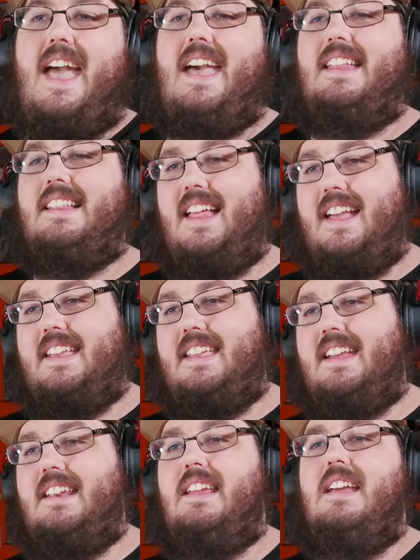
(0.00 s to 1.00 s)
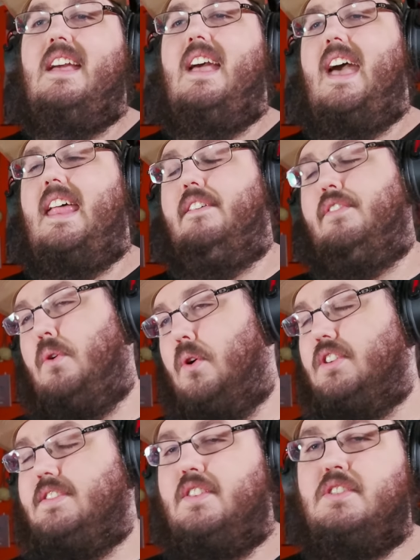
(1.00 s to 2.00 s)
and liking. And of
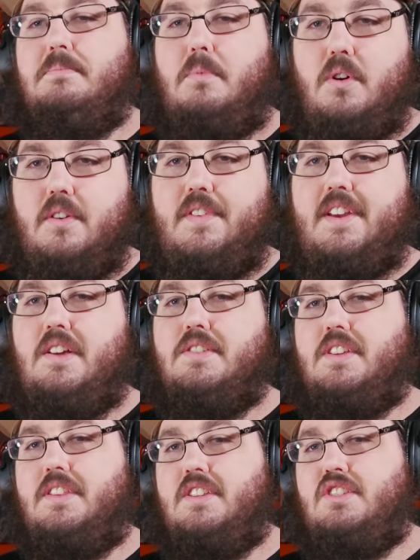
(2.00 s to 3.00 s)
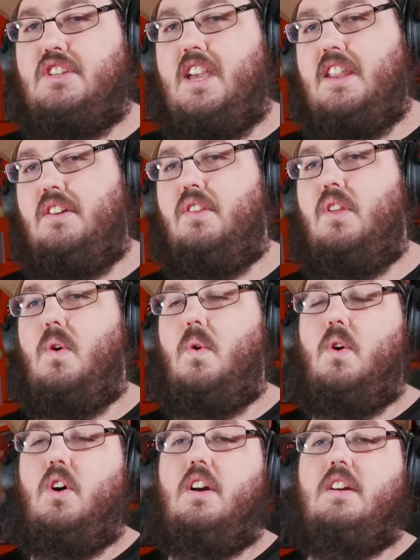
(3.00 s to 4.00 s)
course, if there's more videos on this channel
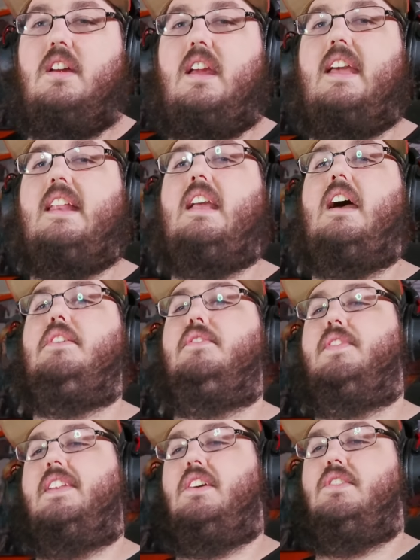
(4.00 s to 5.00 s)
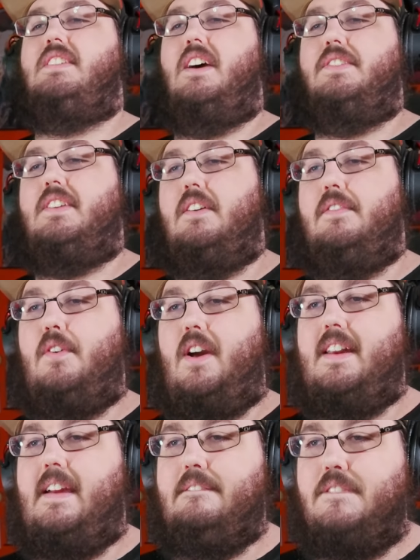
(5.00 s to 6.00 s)
or any other videos out there
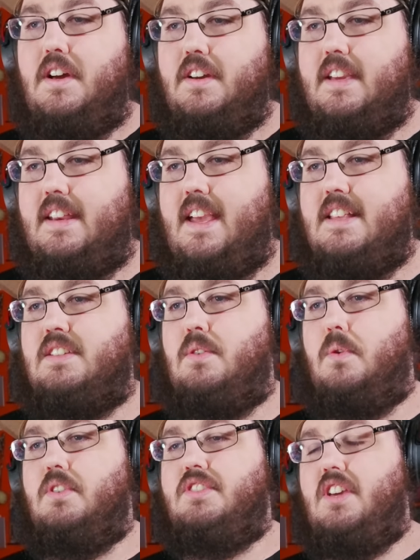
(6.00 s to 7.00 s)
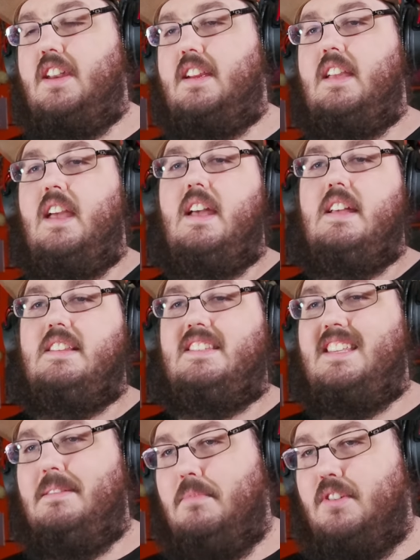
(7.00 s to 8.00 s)
Friday Night Funkin'-esque or Sonic
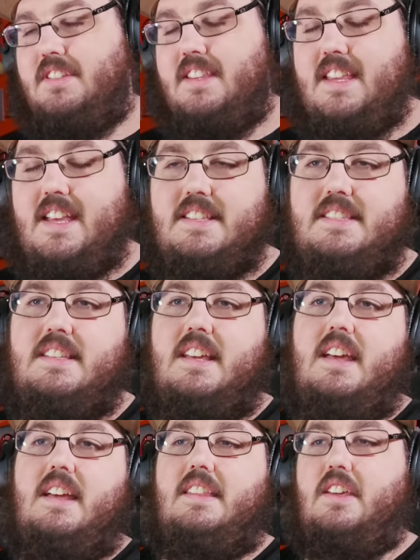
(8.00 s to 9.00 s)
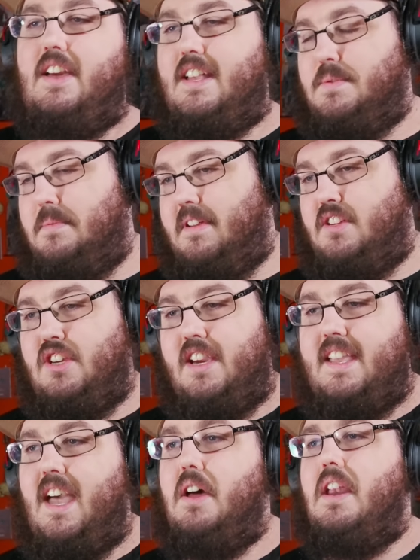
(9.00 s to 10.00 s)
similar to this that you guys want me to
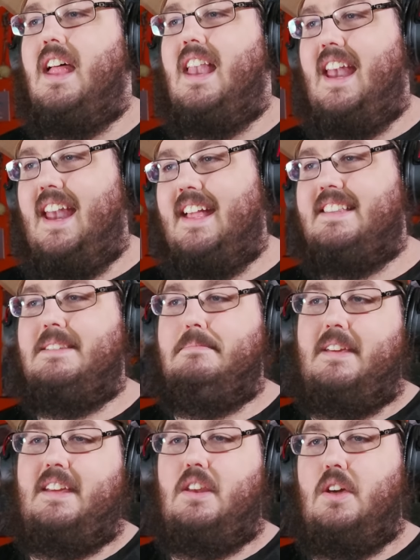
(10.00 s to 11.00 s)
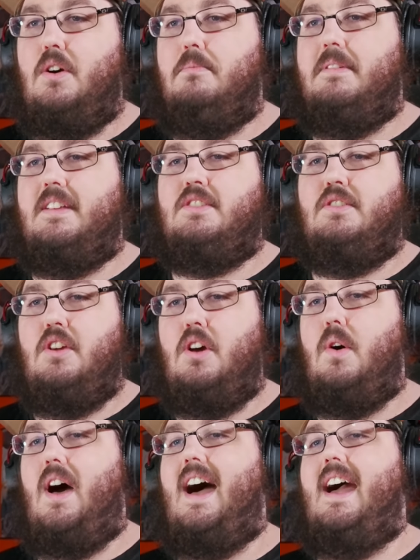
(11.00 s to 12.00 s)
check out, let me know, because you
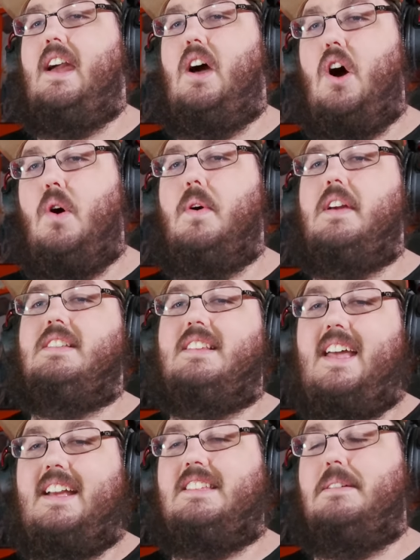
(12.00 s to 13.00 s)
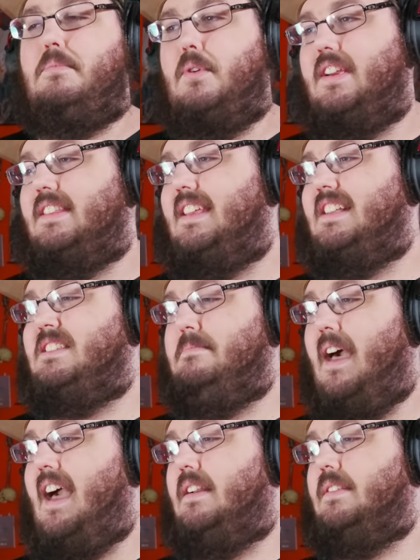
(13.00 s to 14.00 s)
know I always like to bring things
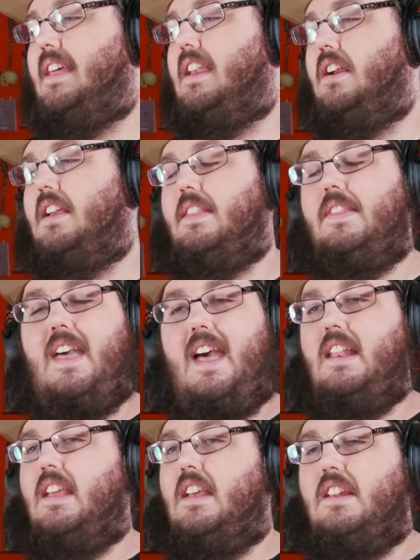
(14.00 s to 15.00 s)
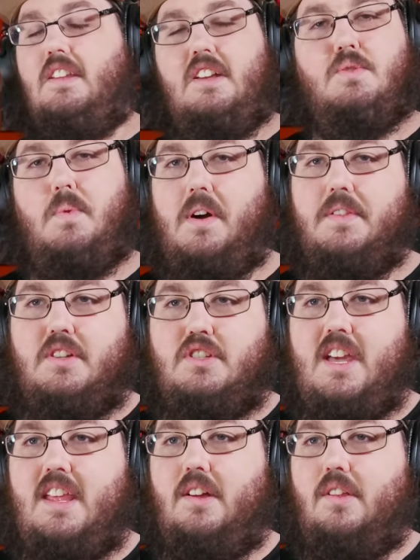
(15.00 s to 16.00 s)
back that are that does well on the
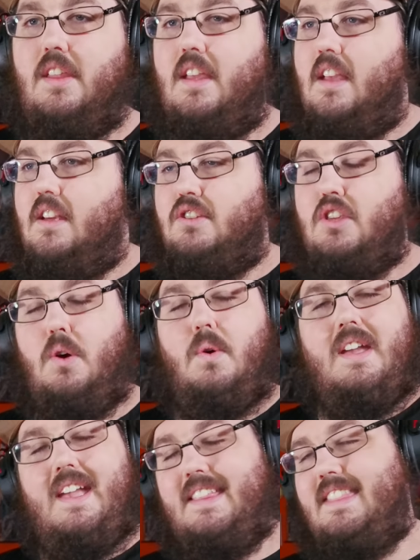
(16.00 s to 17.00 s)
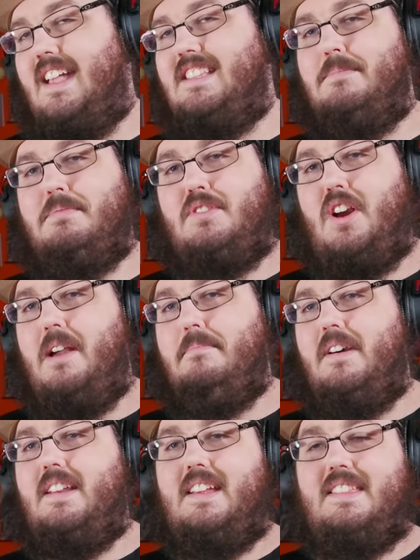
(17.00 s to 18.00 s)
channel. So hit that subscribe
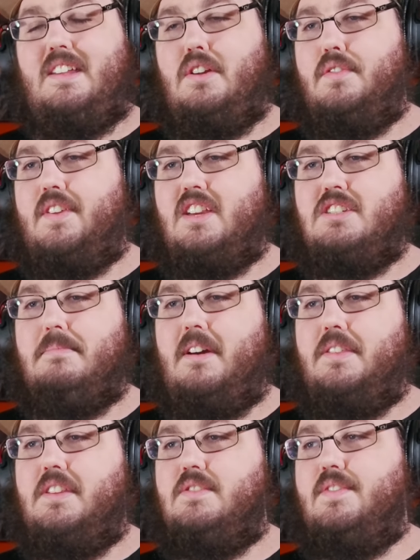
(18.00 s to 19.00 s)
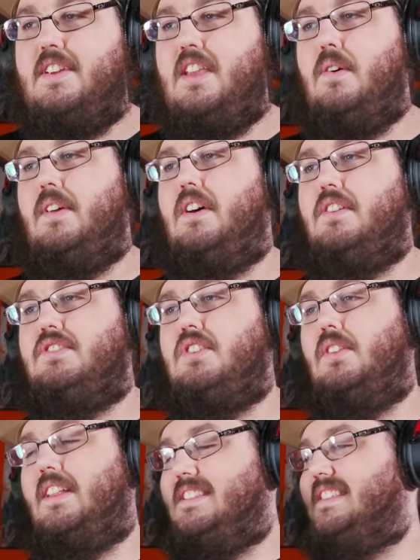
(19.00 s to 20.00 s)
button, hit the notification bell on this video, and
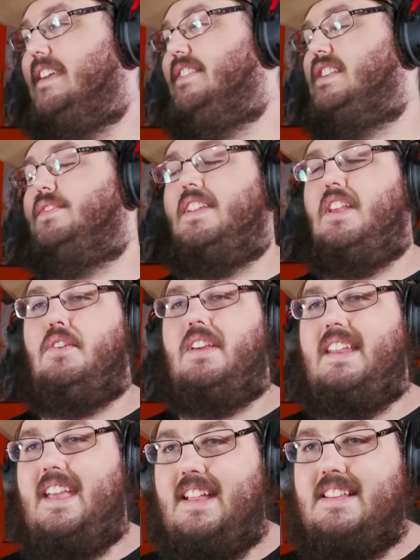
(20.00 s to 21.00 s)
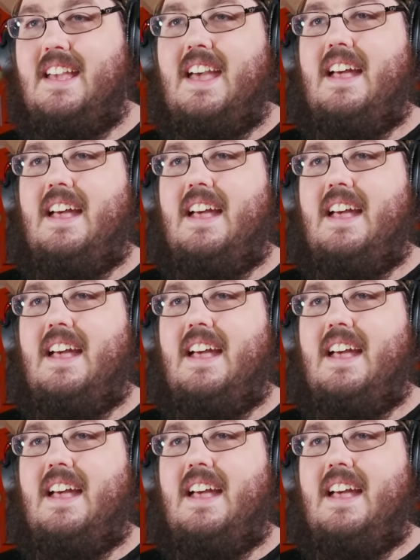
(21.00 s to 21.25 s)
also let's see if this video can hit.